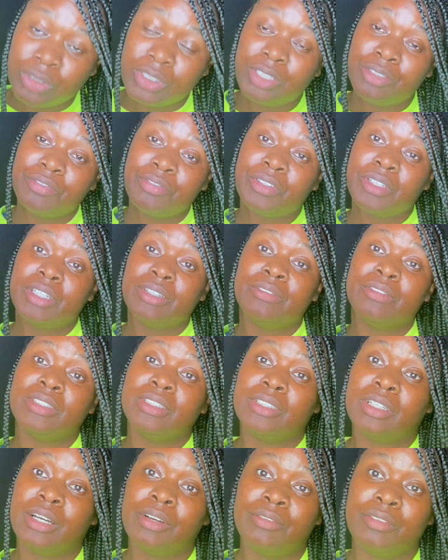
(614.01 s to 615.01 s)
different of
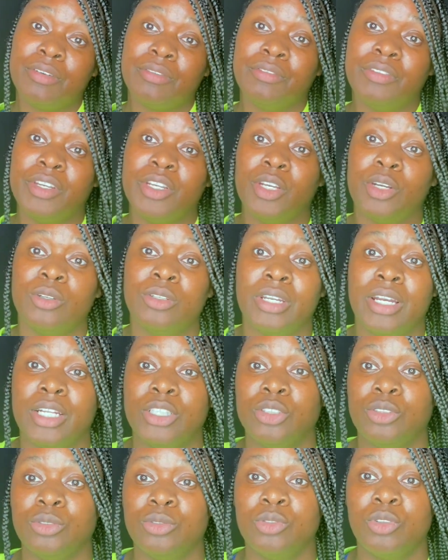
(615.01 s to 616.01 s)
a, of a video that
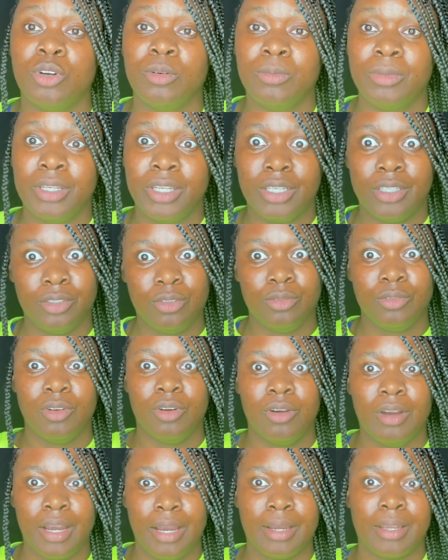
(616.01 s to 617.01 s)
I do normally you
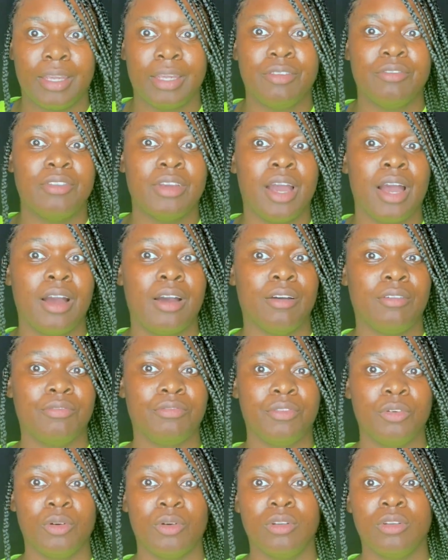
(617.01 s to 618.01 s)
know I give y'all a
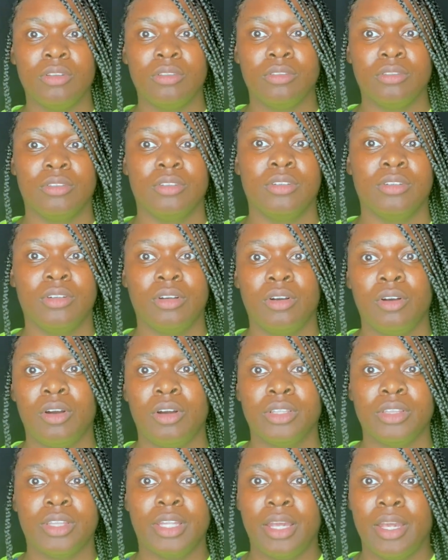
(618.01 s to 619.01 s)
full
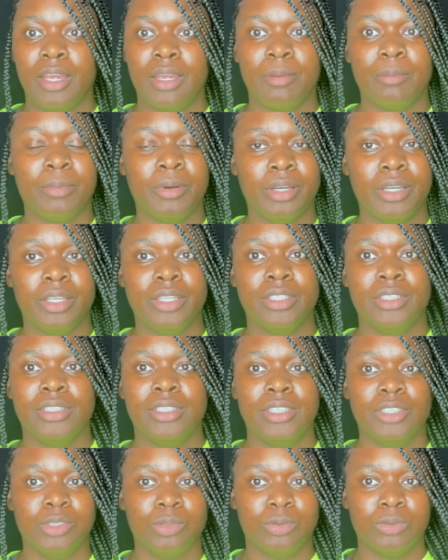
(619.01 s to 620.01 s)
on thing but
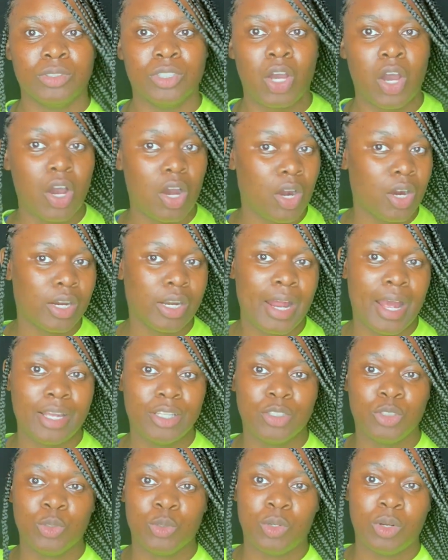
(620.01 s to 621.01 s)
this was hard I
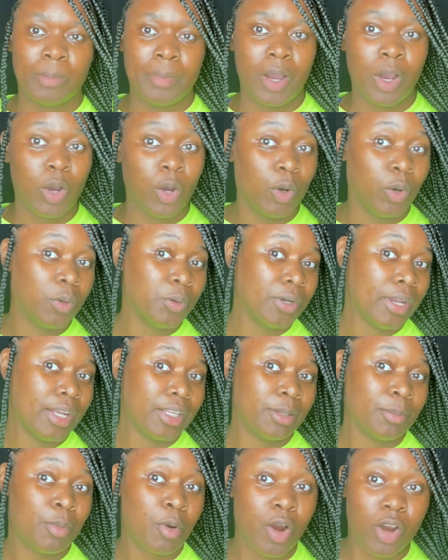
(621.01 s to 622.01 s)
had to do it on my own I had
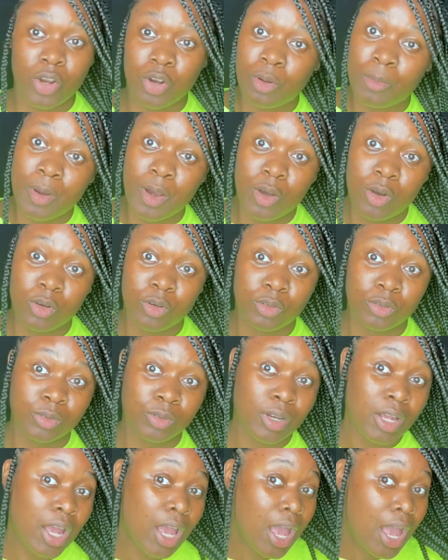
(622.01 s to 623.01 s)
to part on my own
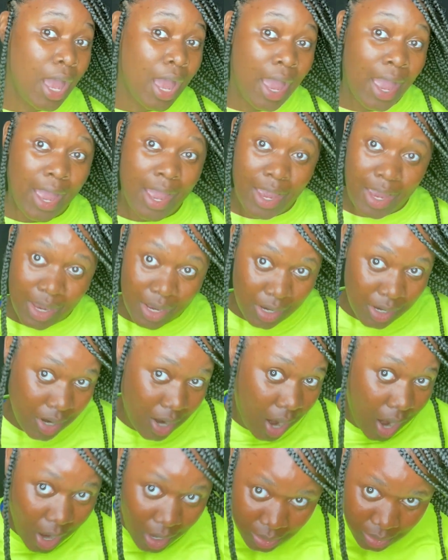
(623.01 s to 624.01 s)
and
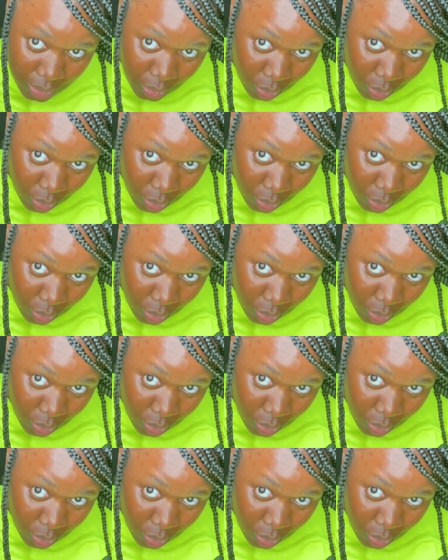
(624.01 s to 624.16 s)
God's